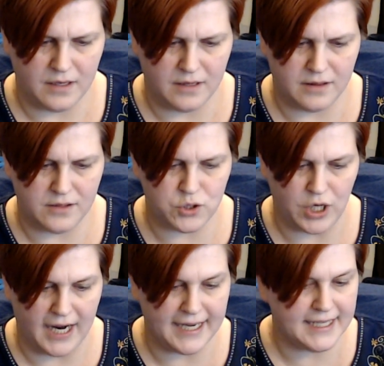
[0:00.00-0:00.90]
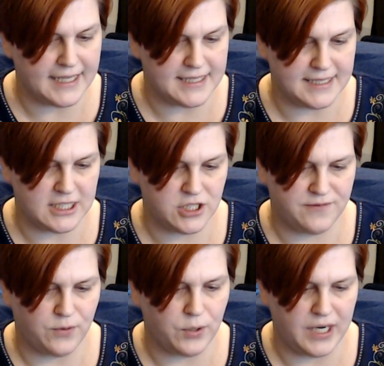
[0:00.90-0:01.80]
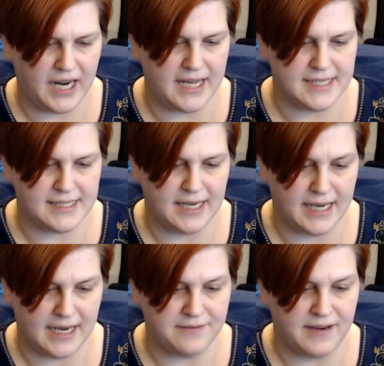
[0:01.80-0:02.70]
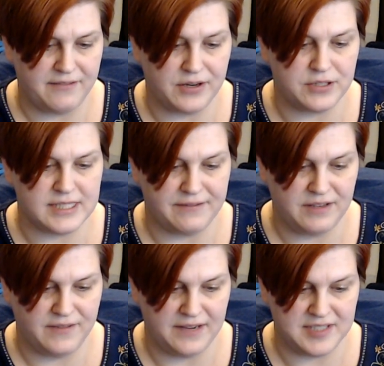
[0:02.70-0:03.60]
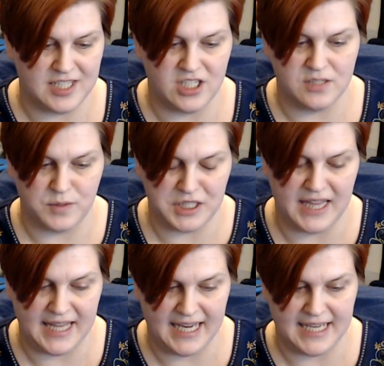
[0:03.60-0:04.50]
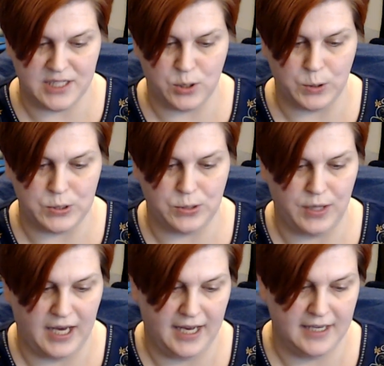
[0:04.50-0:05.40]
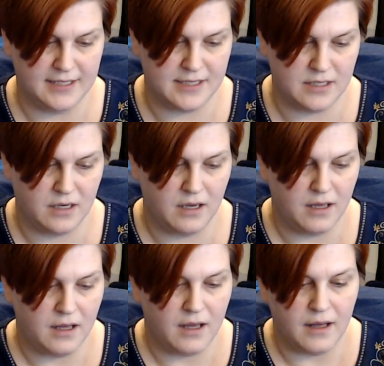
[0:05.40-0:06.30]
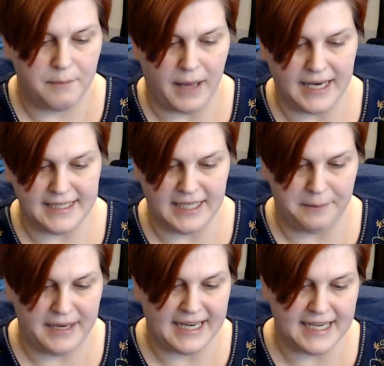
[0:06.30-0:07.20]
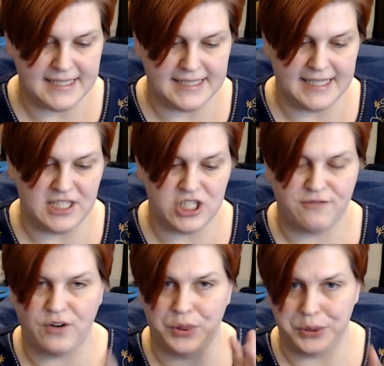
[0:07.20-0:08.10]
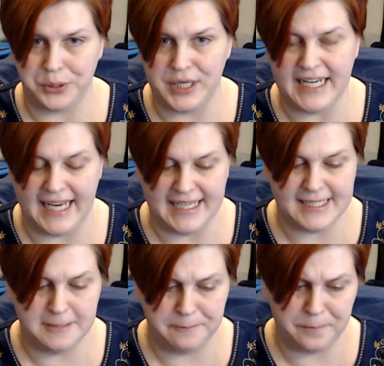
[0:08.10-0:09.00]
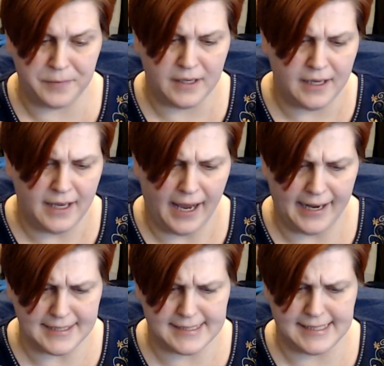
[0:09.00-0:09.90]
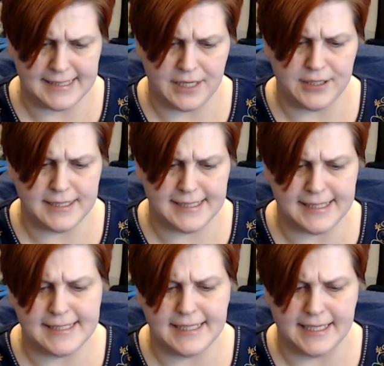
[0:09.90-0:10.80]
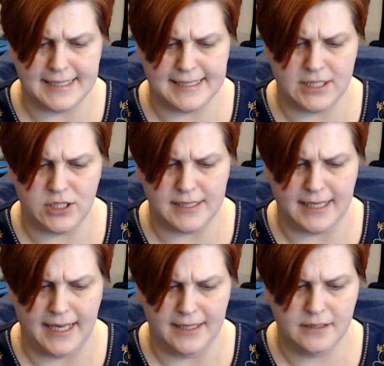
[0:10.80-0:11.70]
Dragon, I stitched 4 days. I got 575 stitches, which I think I told you that. Pandemic, I stitched for 3 days. I got 669 stitches in.